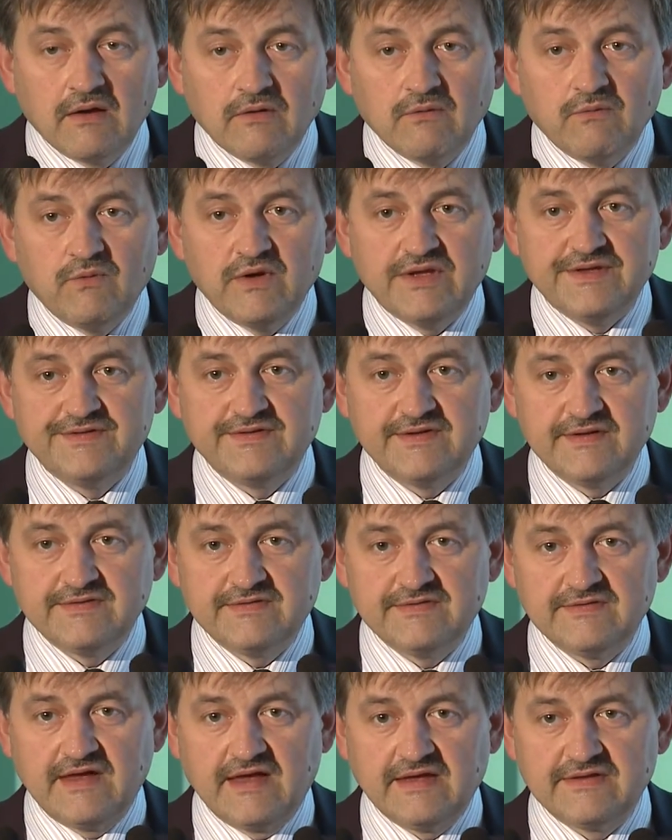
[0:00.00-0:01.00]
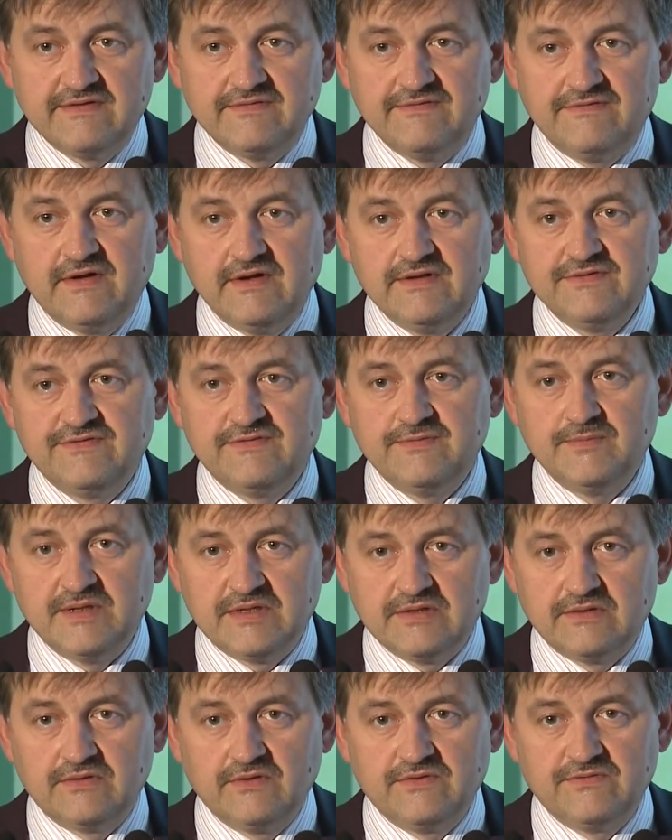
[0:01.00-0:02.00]
When this
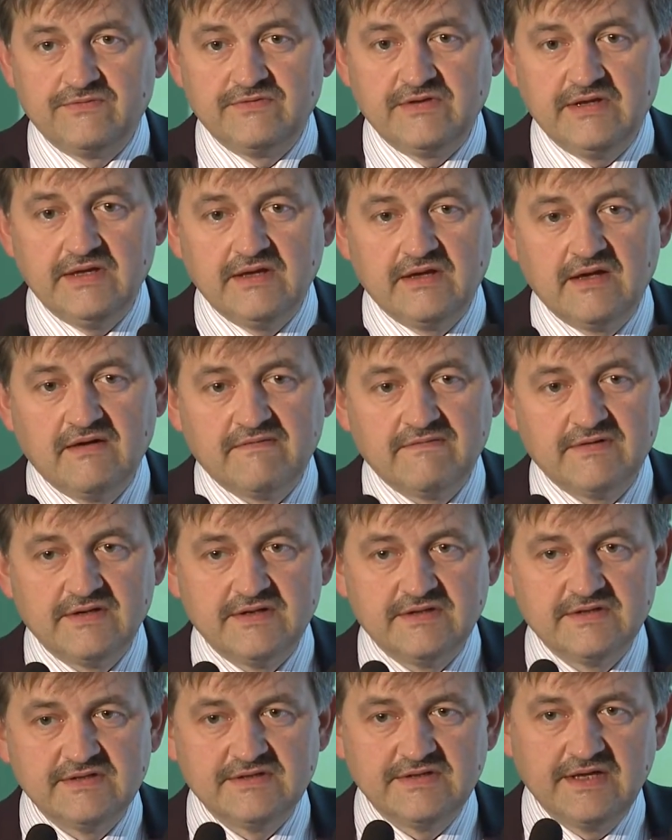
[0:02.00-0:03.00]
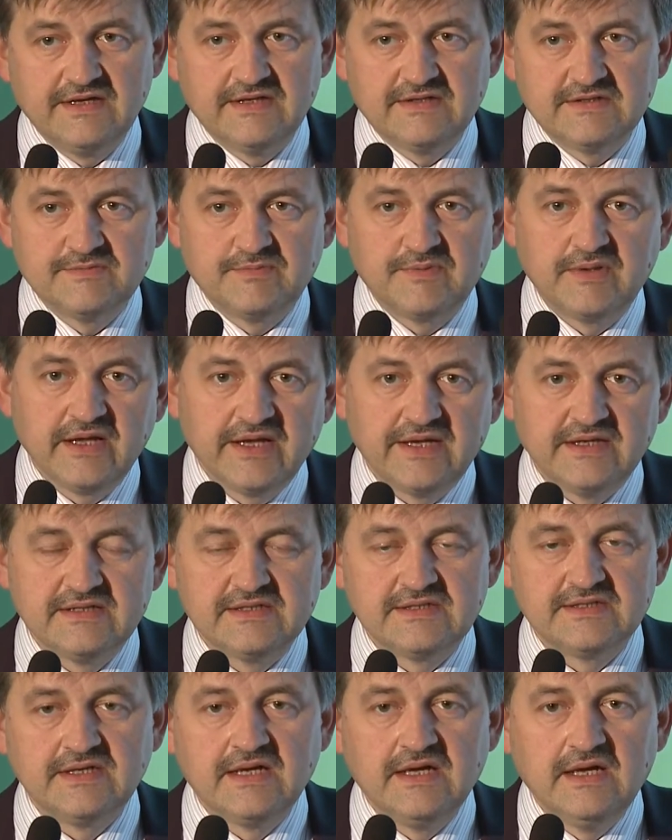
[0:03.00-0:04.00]
advancement of the e-governance takes
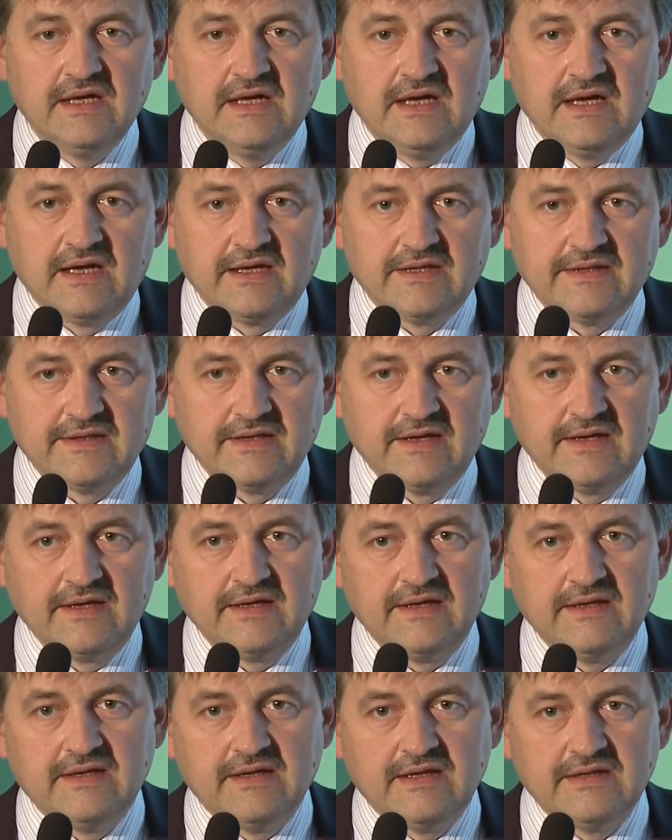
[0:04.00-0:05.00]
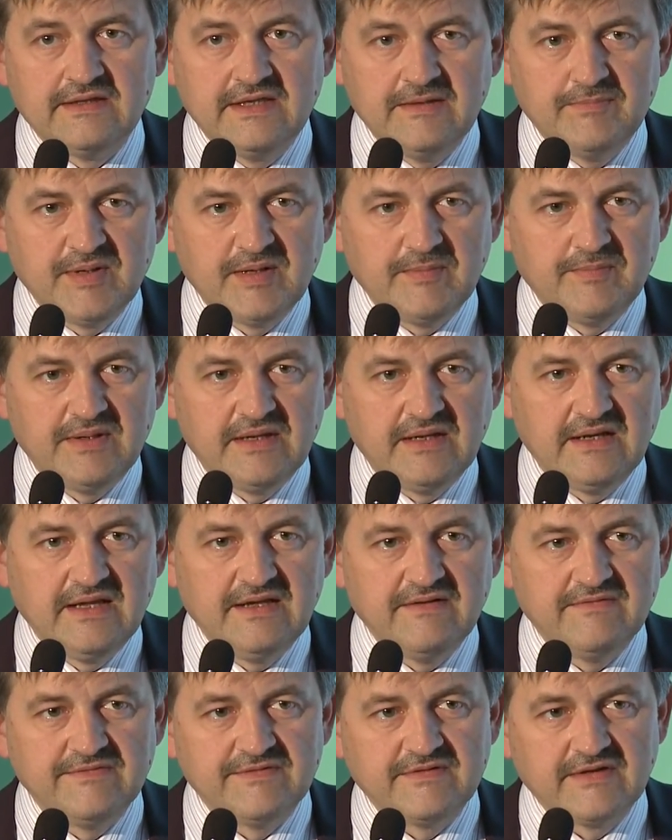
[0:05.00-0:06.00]
place, and I deeply
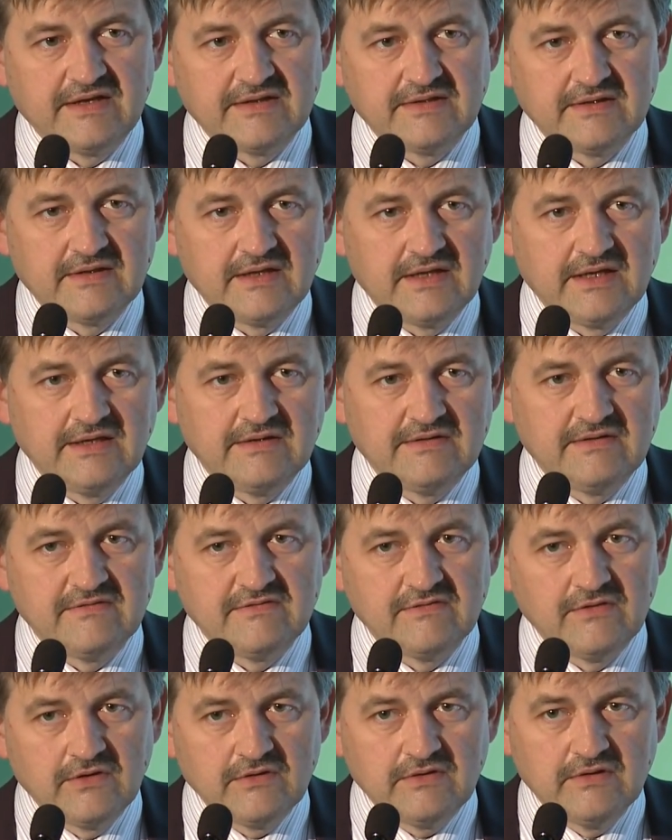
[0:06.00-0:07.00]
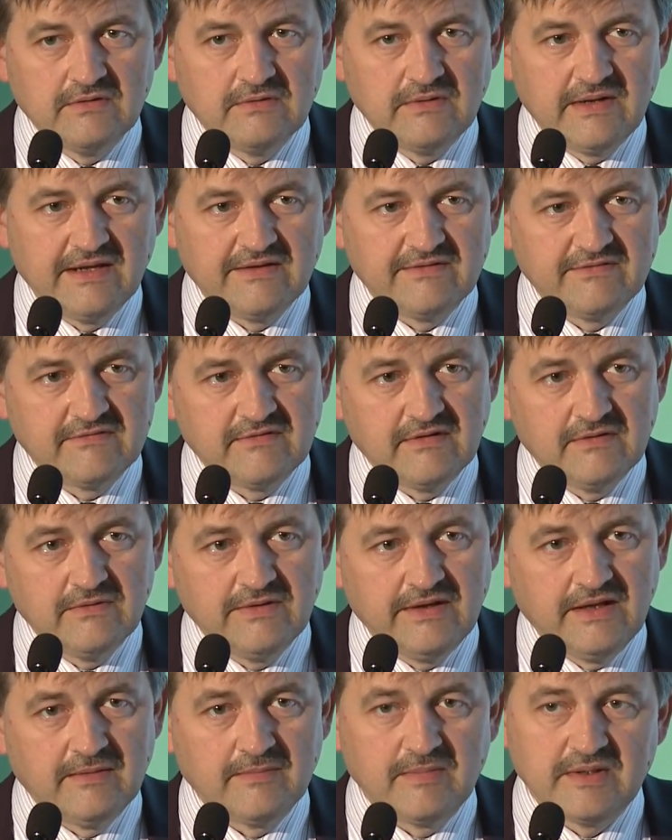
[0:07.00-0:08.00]
believe that it is not only
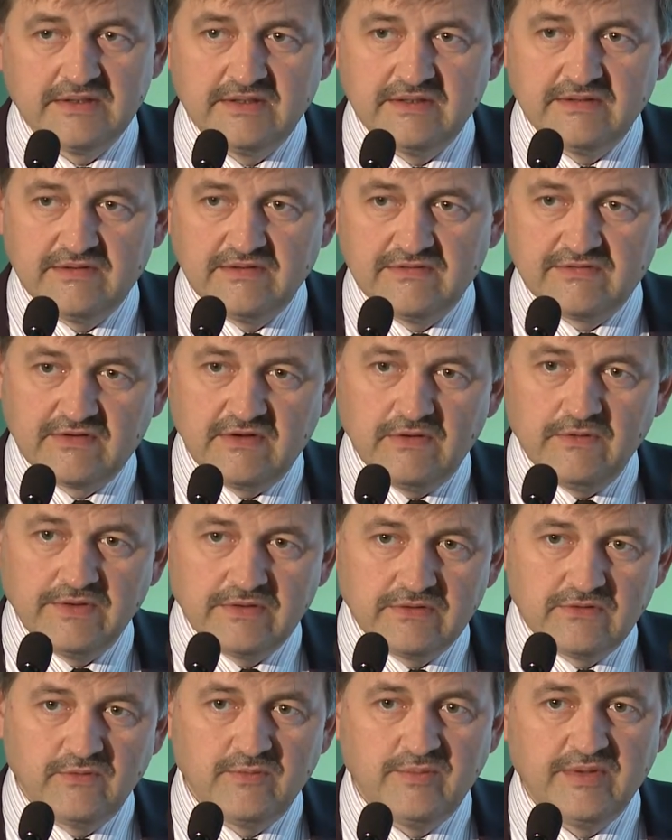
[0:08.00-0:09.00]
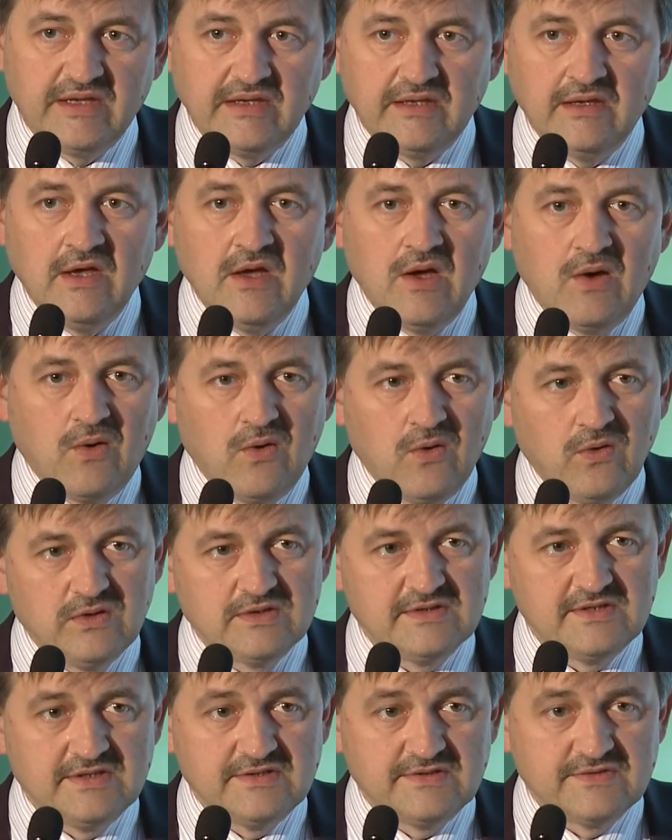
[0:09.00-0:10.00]
Estonia, but it is going to be all
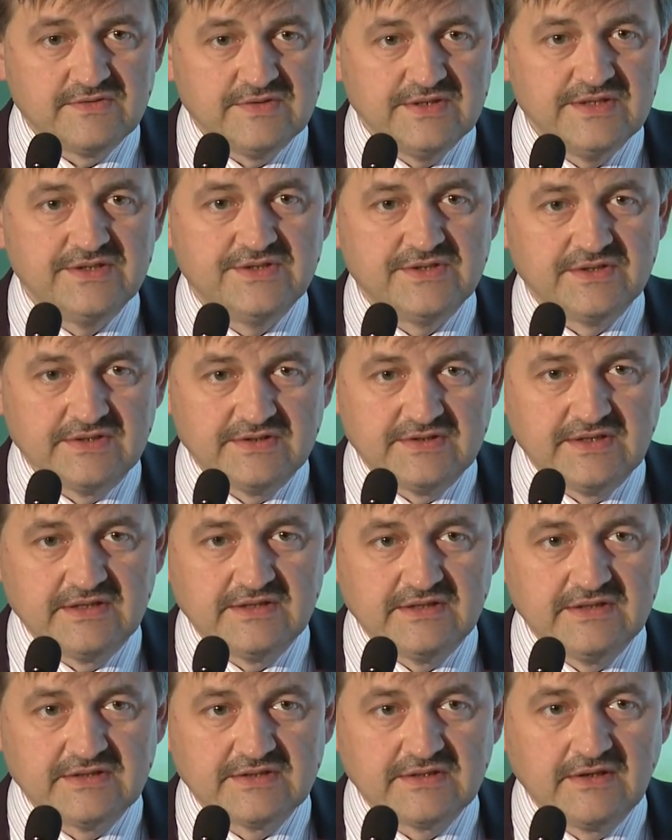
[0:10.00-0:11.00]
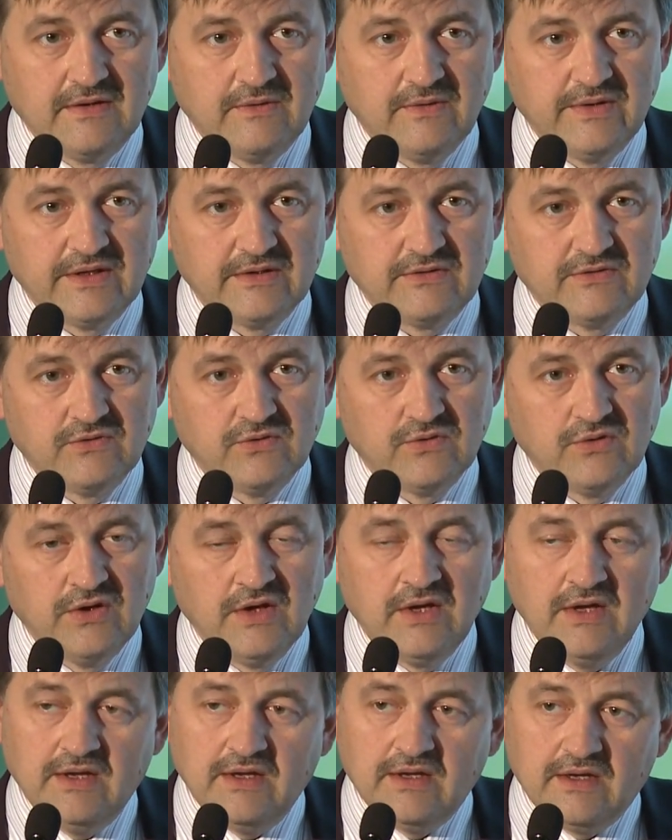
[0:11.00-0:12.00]
these regions that is going to
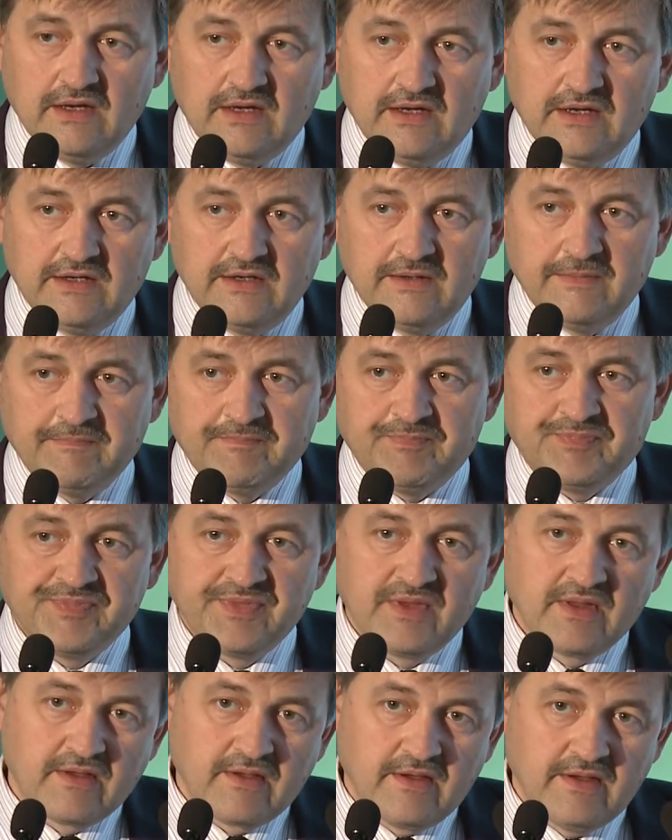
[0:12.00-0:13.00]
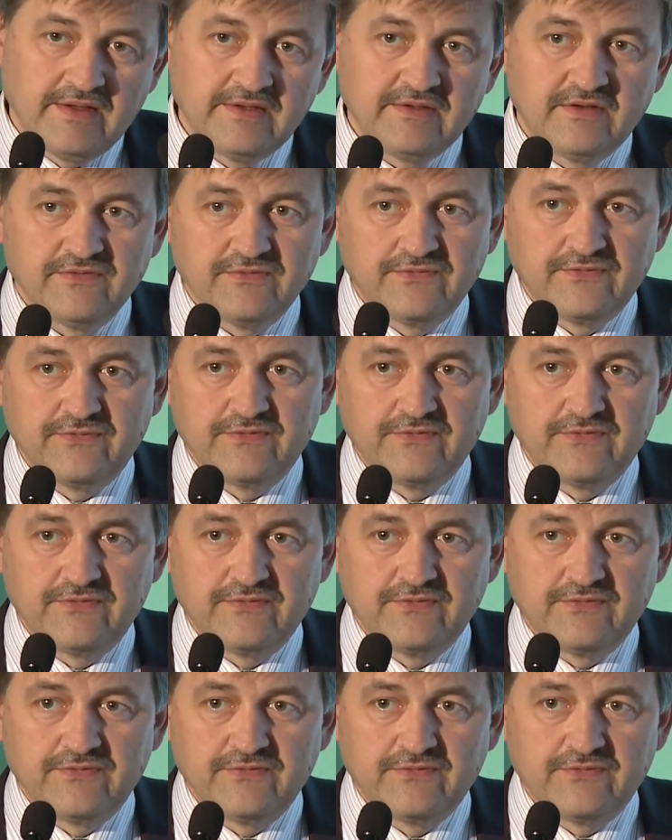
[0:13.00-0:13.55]
kind of